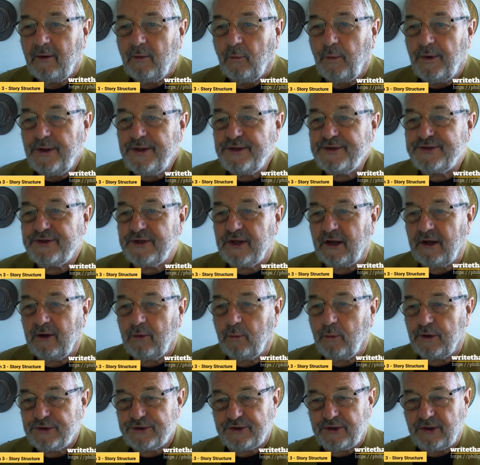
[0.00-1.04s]
Wednesday,
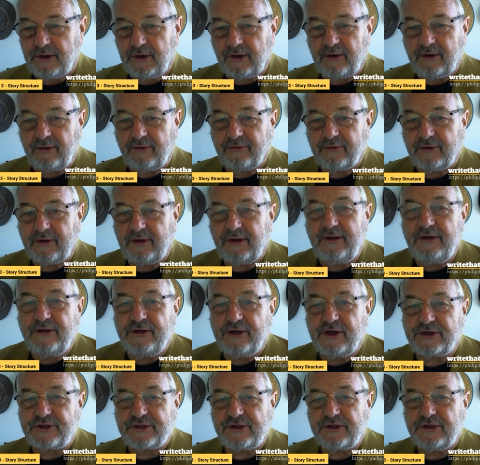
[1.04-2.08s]
wash clothes, clean
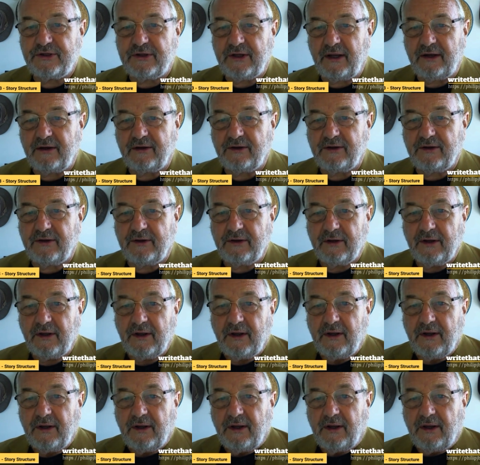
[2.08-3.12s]
kitchen, and
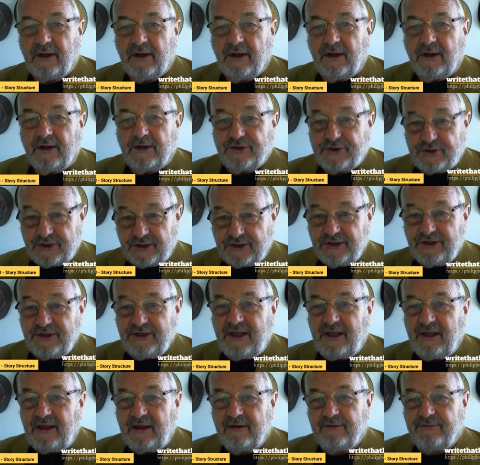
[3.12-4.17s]
chicken
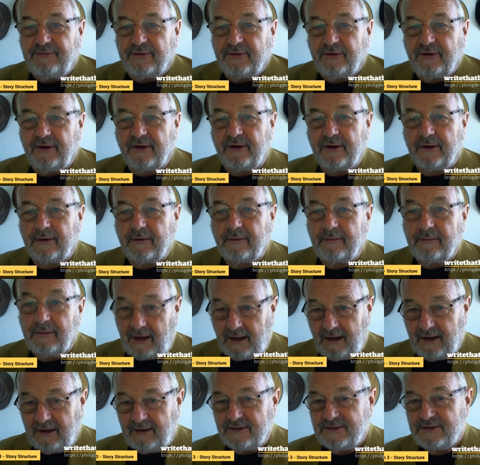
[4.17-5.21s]
Kiev for dinner,
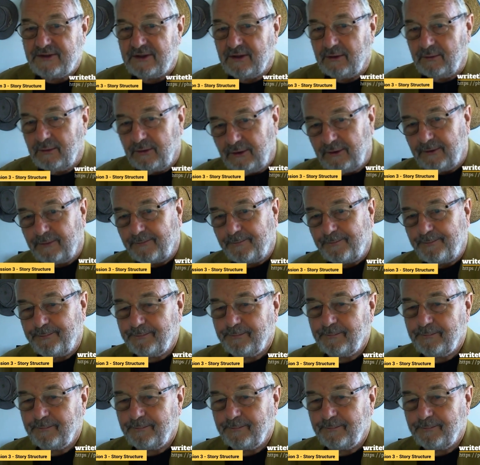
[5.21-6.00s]
and so on.